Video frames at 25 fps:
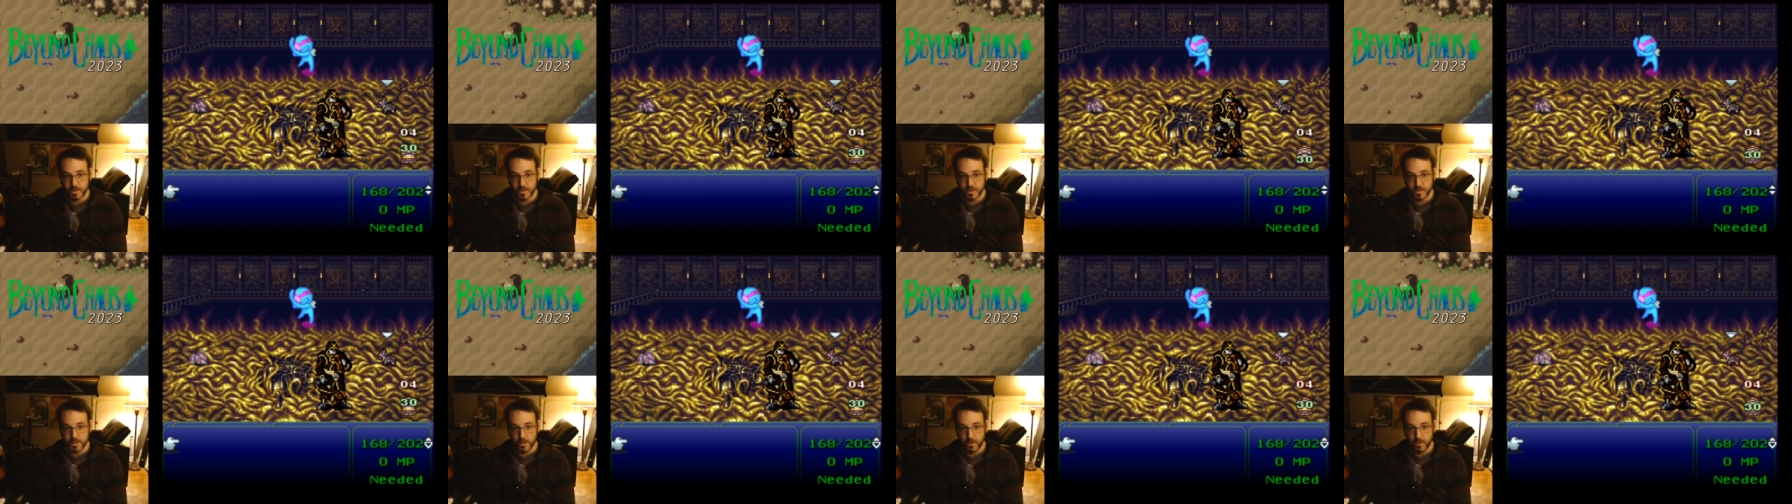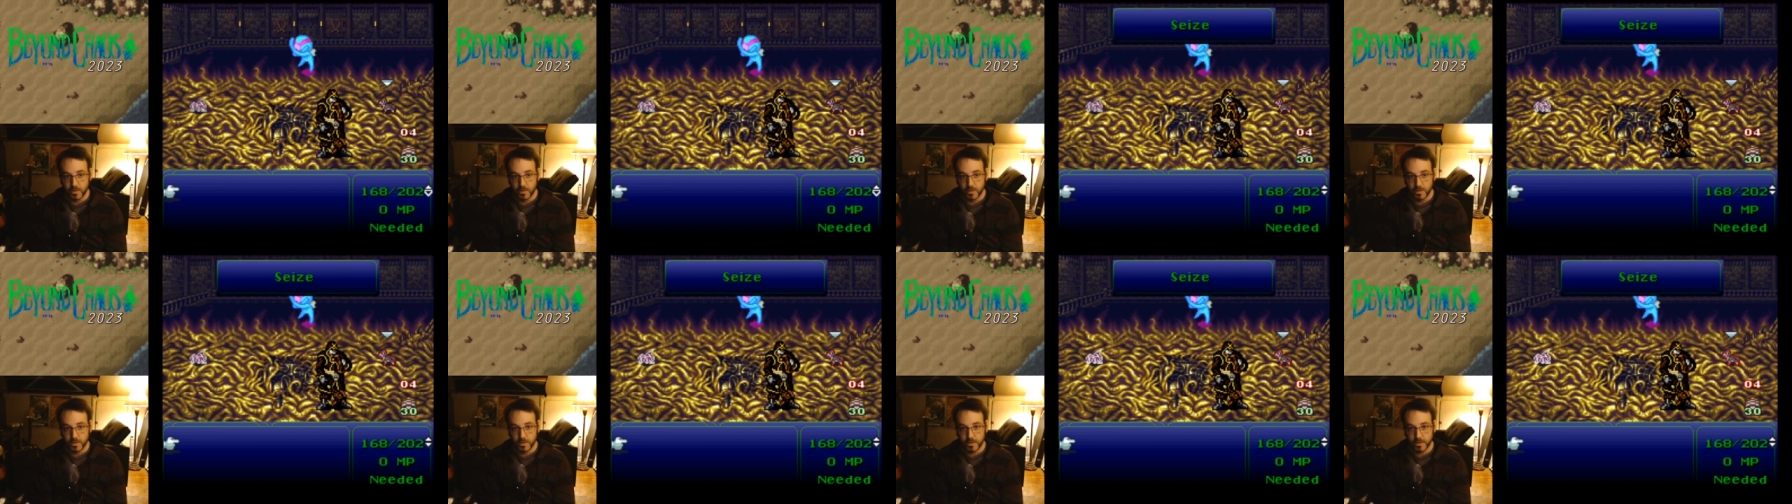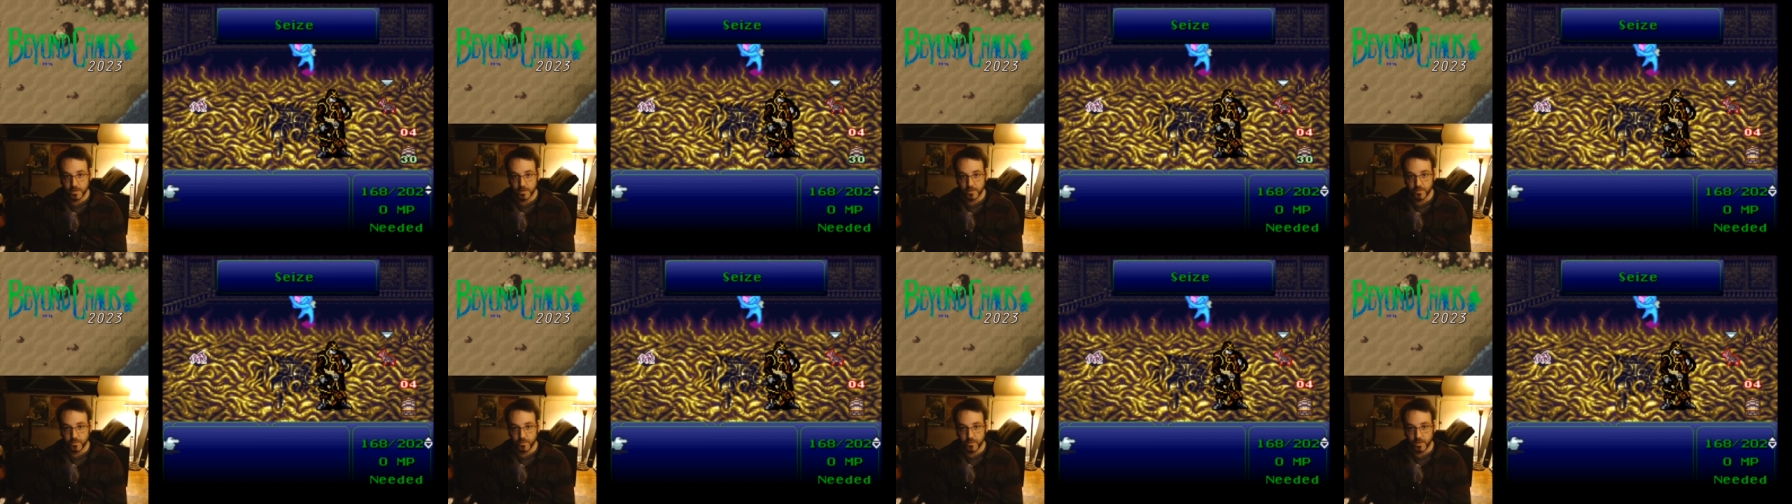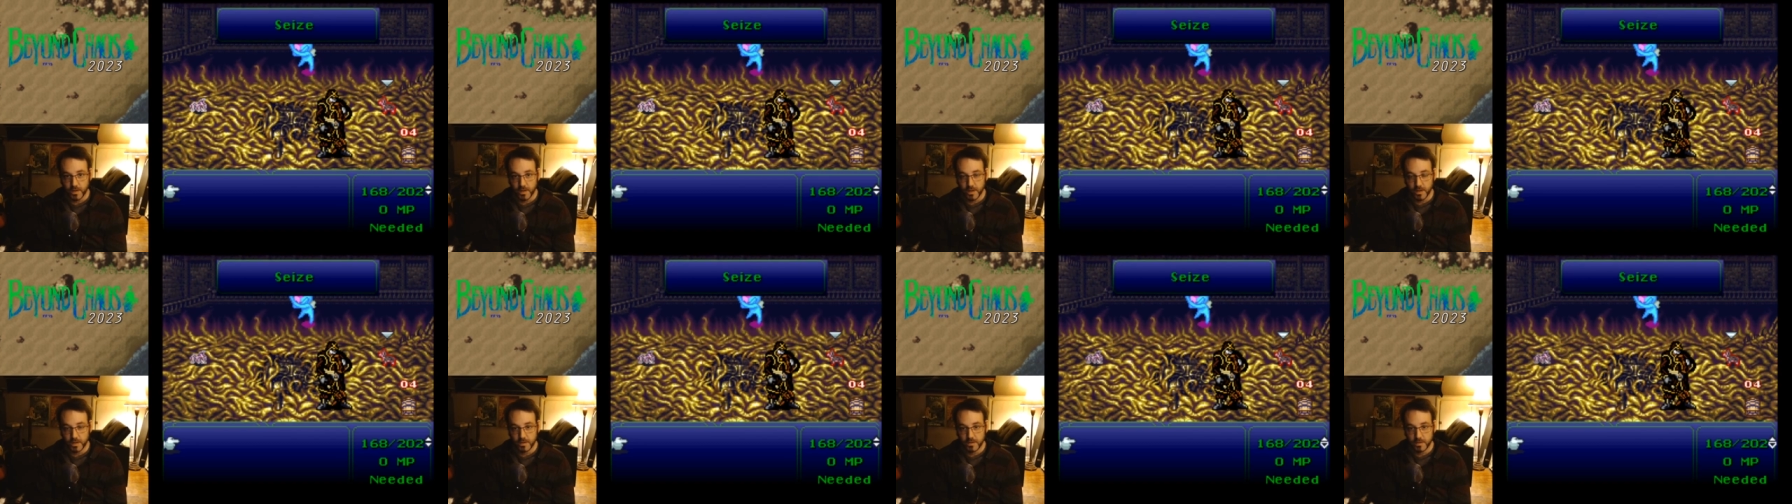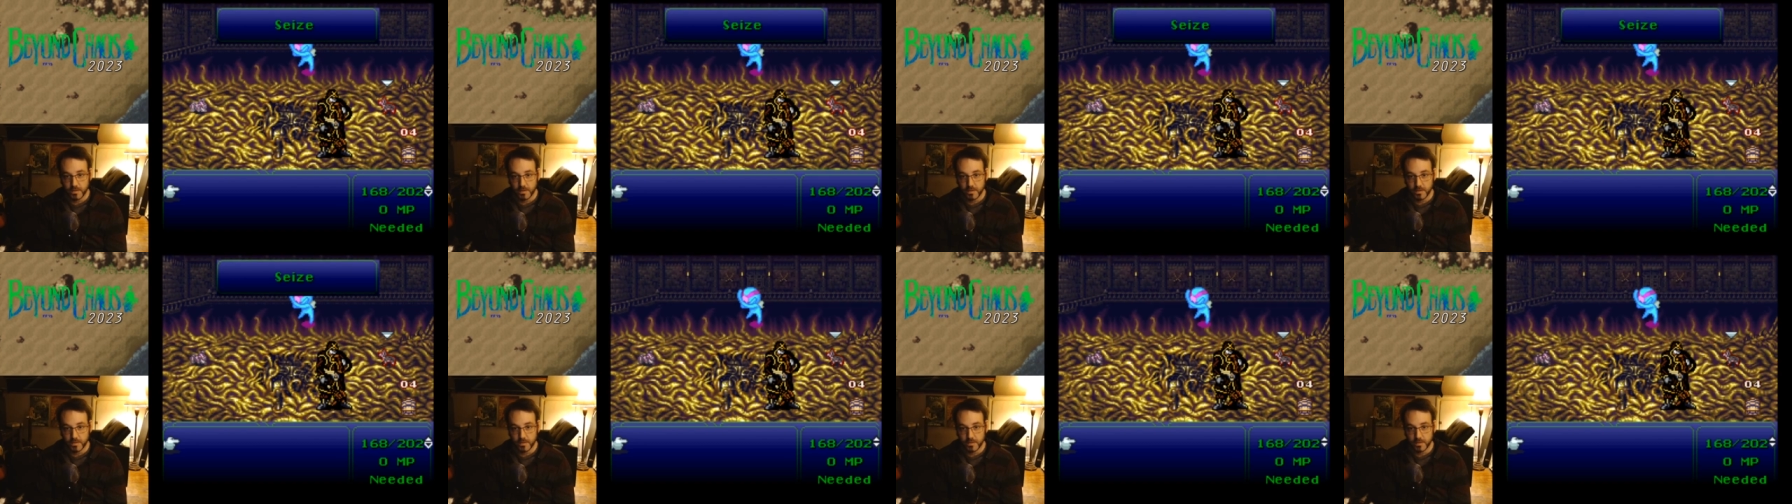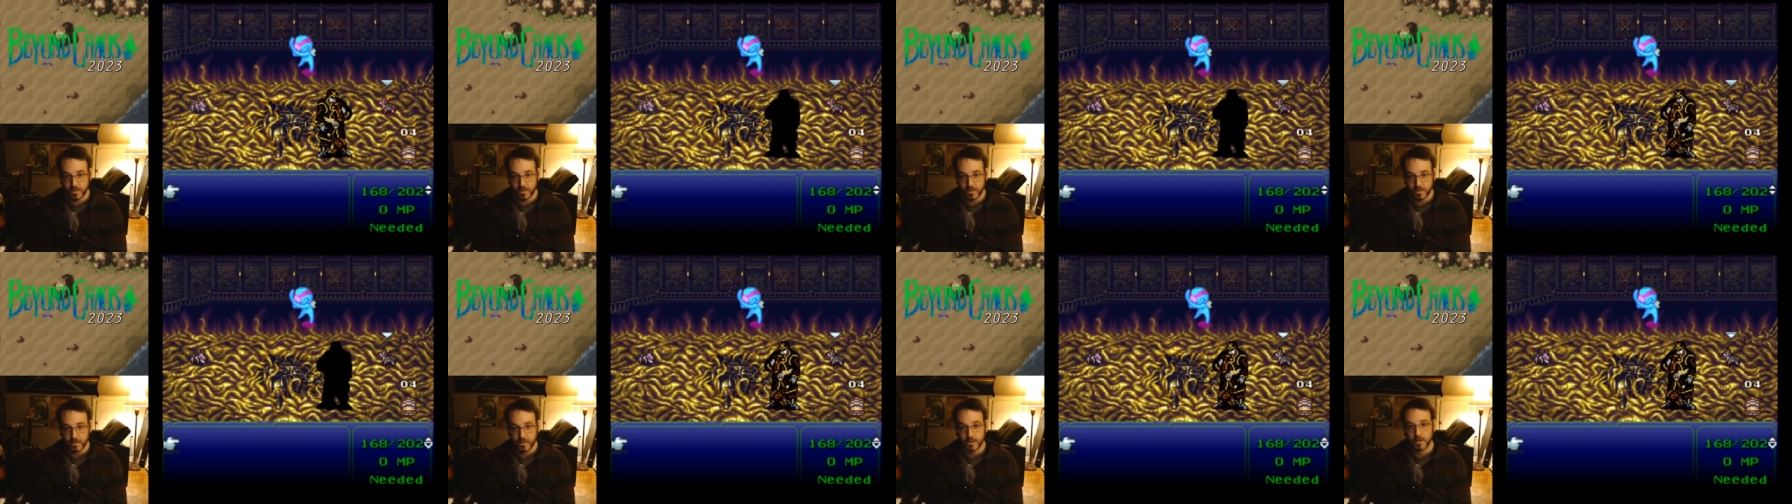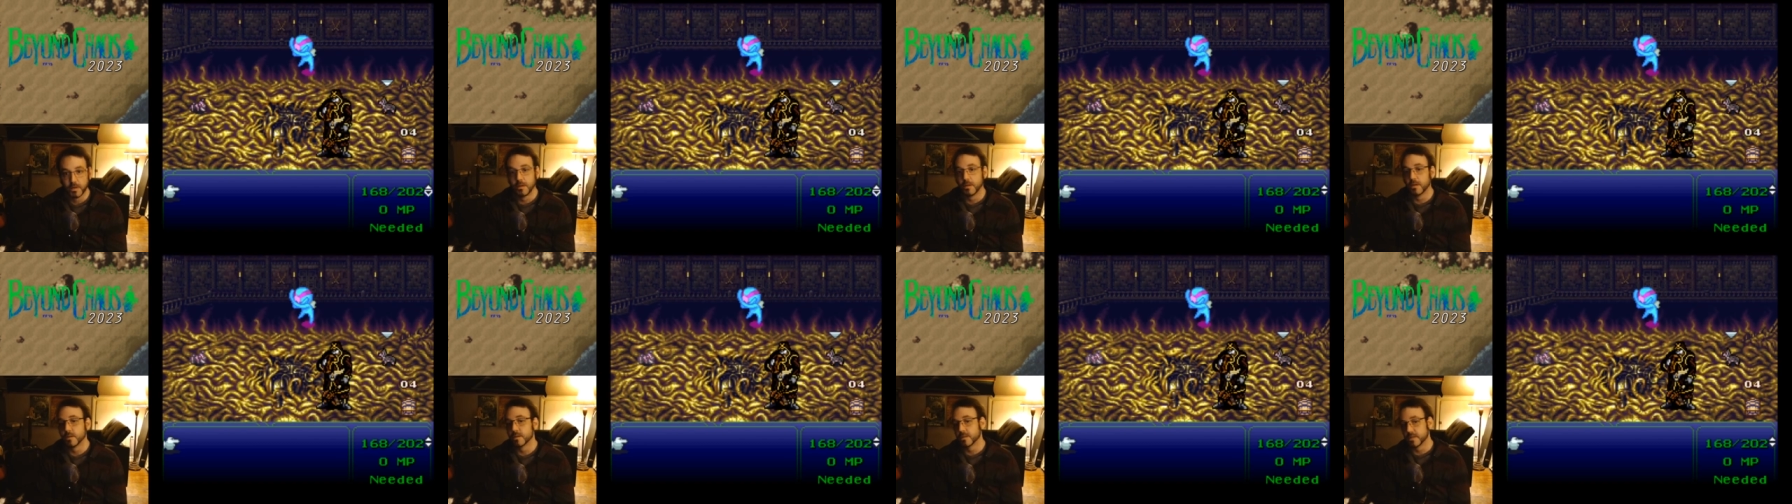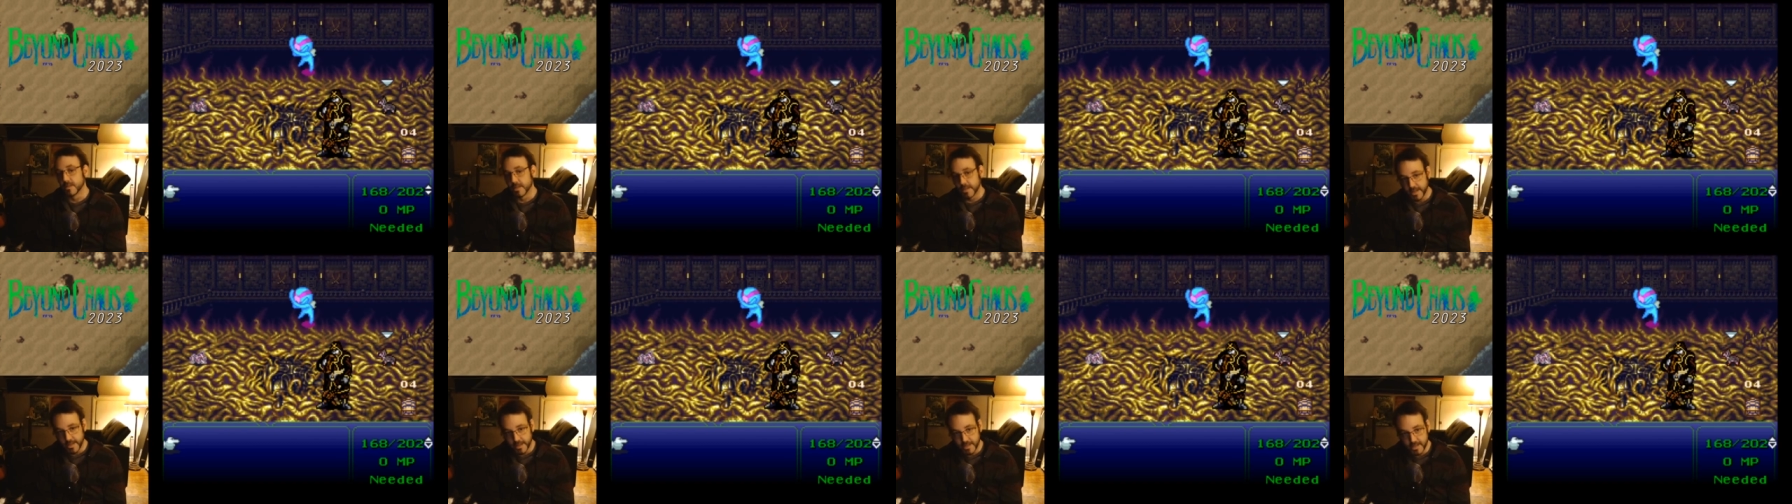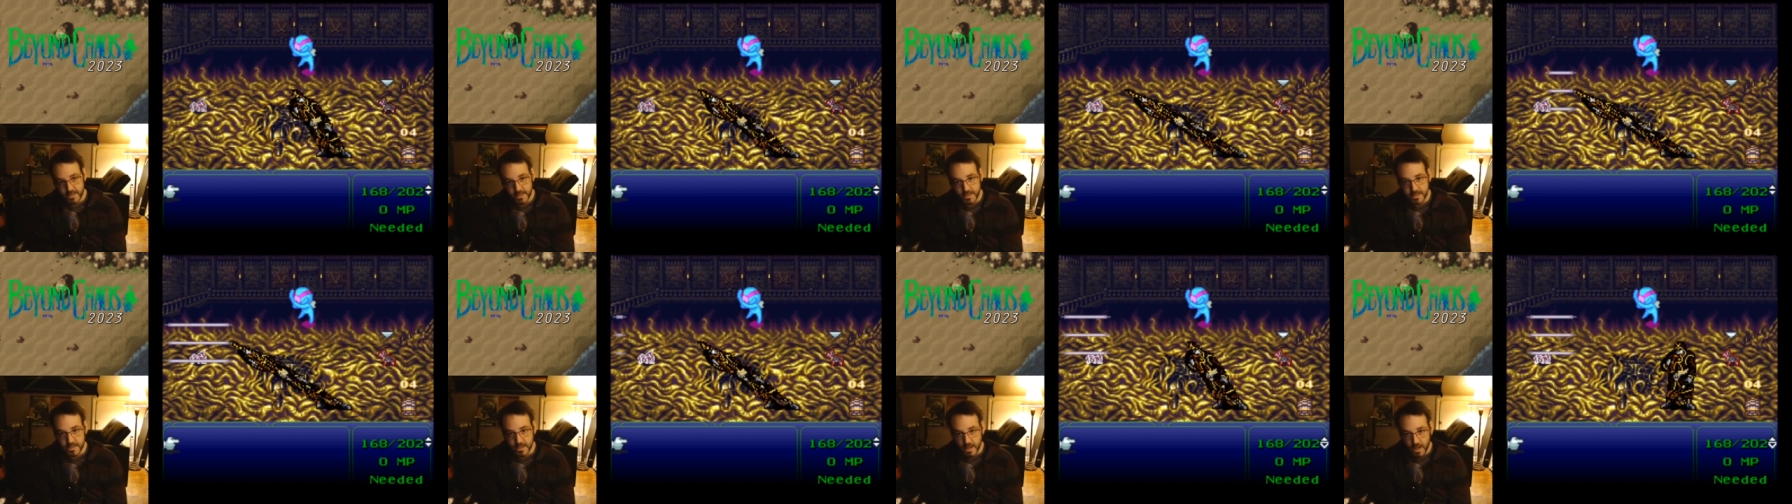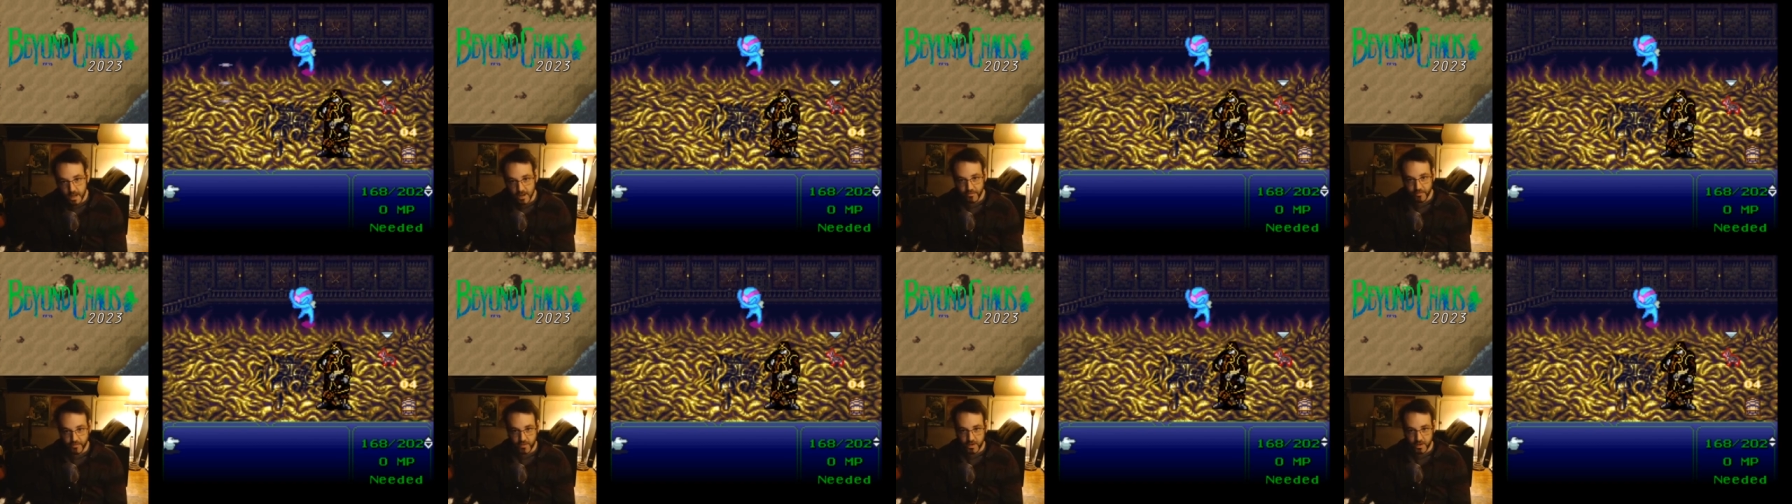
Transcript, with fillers: Slowed. That's fine. Seized is not